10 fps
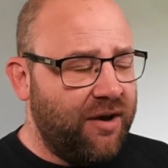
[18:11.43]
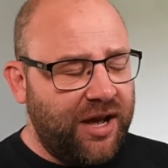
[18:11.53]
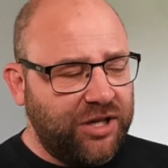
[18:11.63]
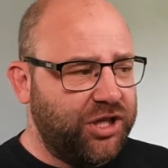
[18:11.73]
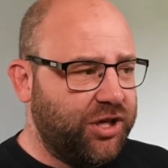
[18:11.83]
I've
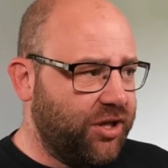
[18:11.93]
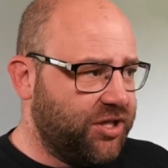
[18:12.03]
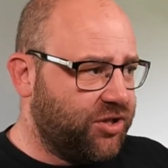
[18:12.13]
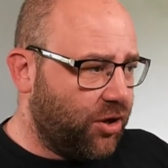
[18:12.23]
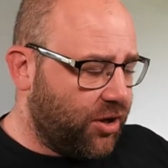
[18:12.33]
actually got
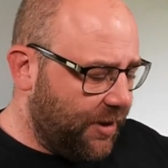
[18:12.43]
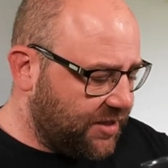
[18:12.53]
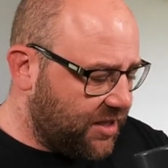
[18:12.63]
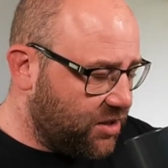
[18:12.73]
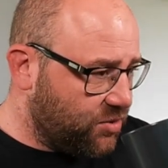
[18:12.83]
this
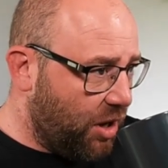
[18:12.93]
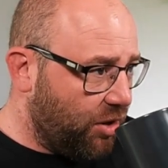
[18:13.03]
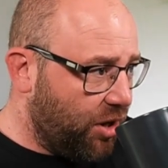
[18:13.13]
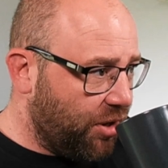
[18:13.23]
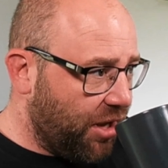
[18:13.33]
documented as well,
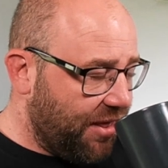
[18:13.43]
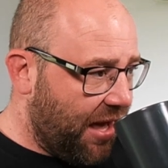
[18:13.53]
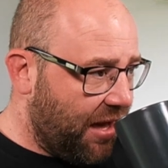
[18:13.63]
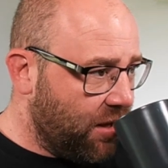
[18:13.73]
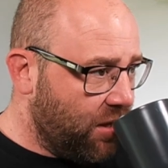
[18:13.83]
and I'll get that